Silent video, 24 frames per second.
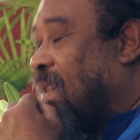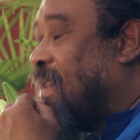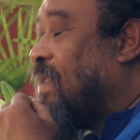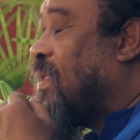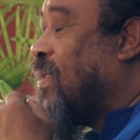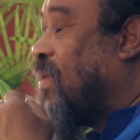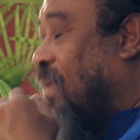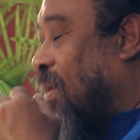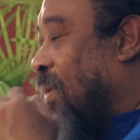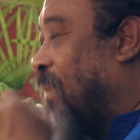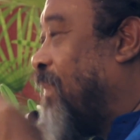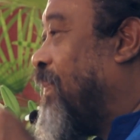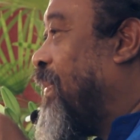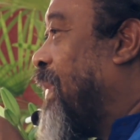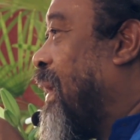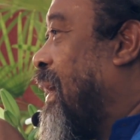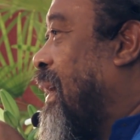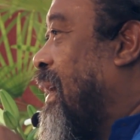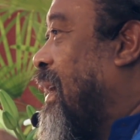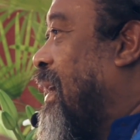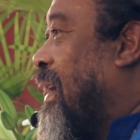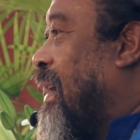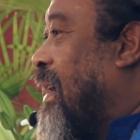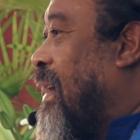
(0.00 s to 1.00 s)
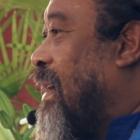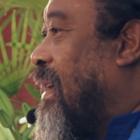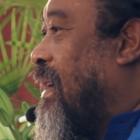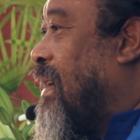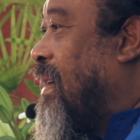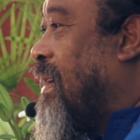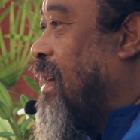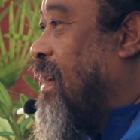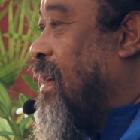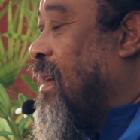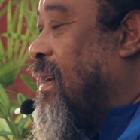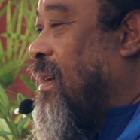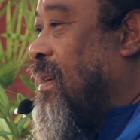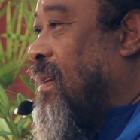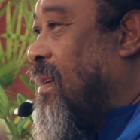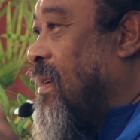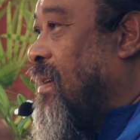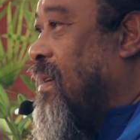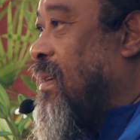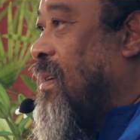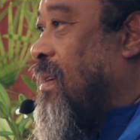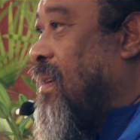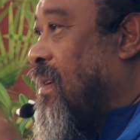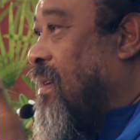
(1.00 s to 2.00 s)
Yeah. So
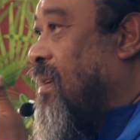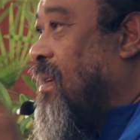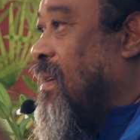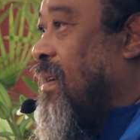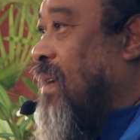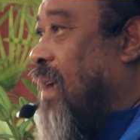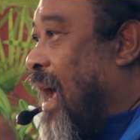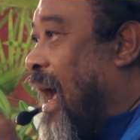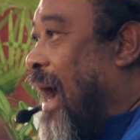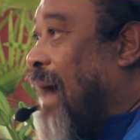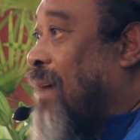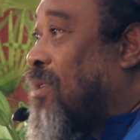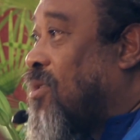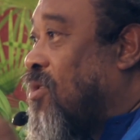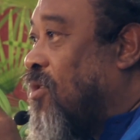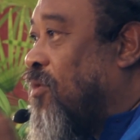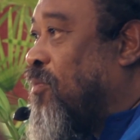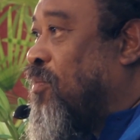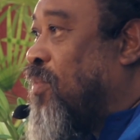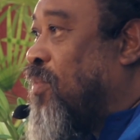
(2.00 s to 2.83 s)
the act of